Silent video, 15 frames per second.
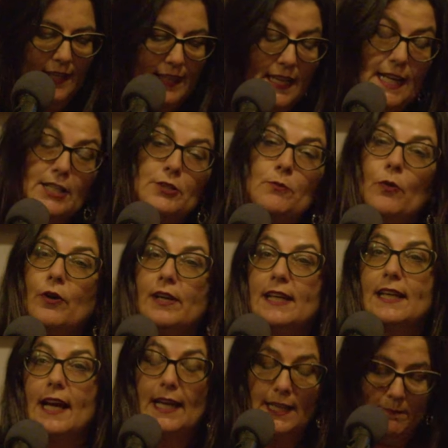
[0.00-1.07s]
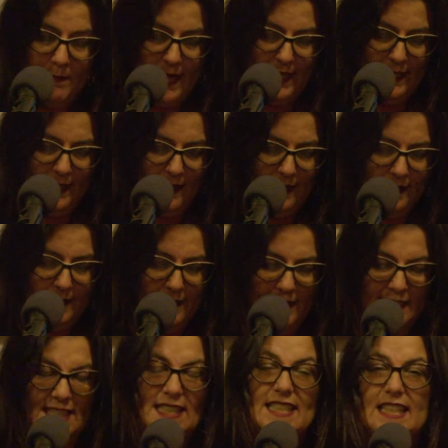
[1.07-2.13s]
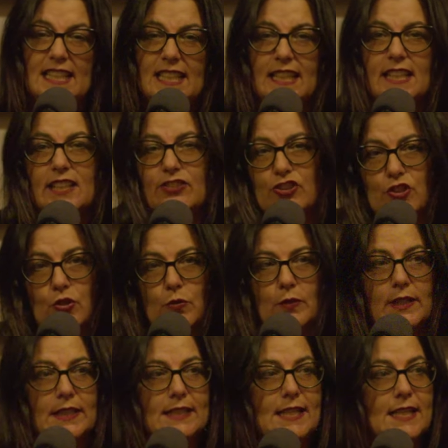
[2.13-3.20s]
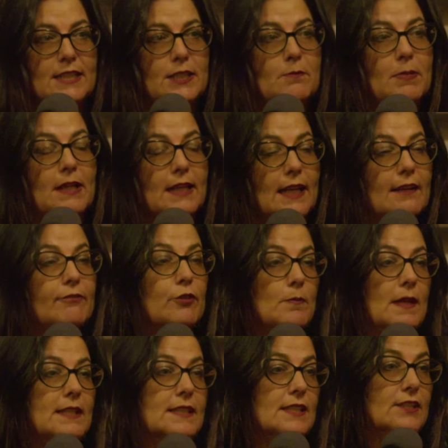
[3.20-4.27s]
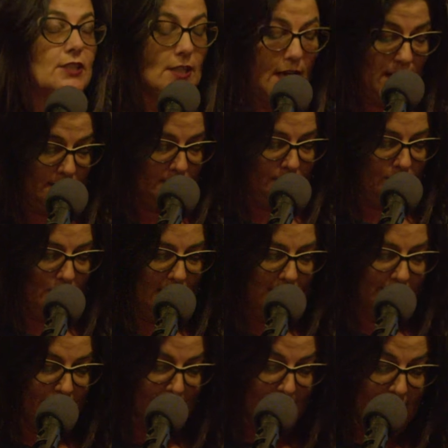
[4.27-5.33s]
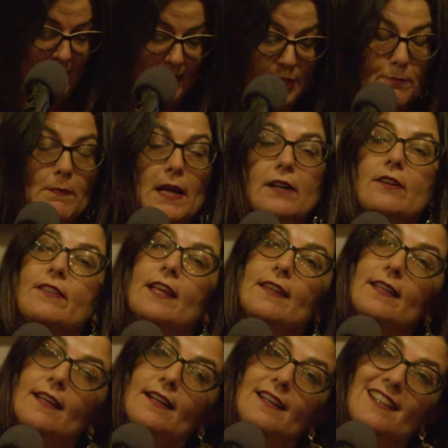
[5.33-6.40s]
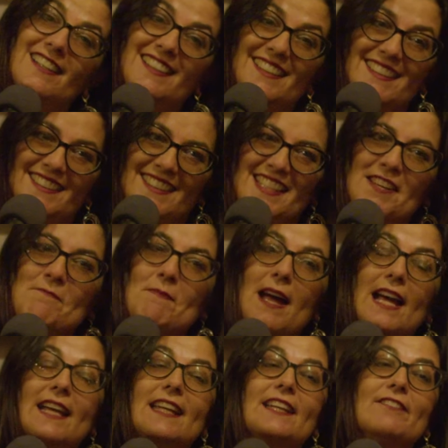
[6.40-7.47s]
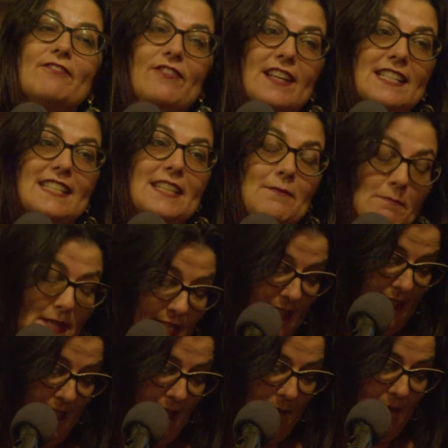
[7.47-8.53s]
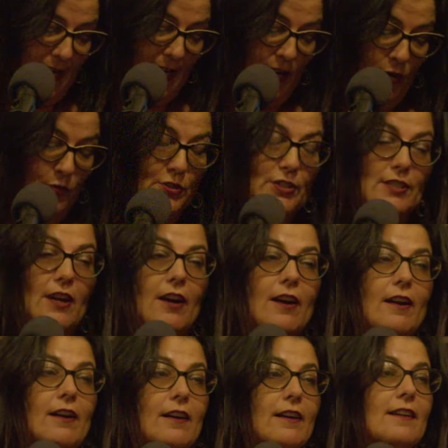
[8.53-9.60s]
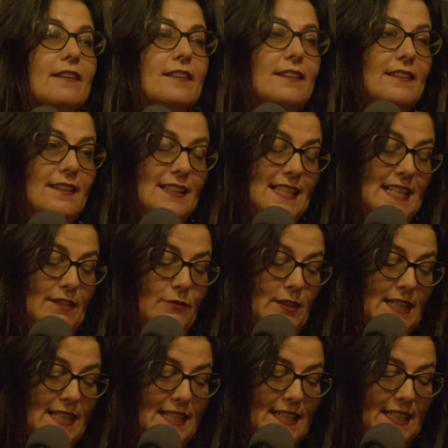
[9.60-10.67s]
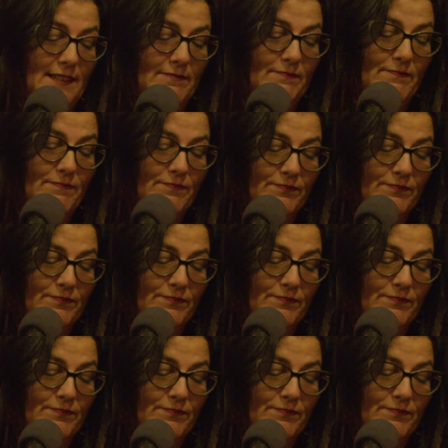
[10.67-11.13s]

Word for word: The next morning, I ate manioc. It's sticky and chewy and tastes a bit like fermented socks, but it's better than the maggot-infested meat that my hosts are reheating.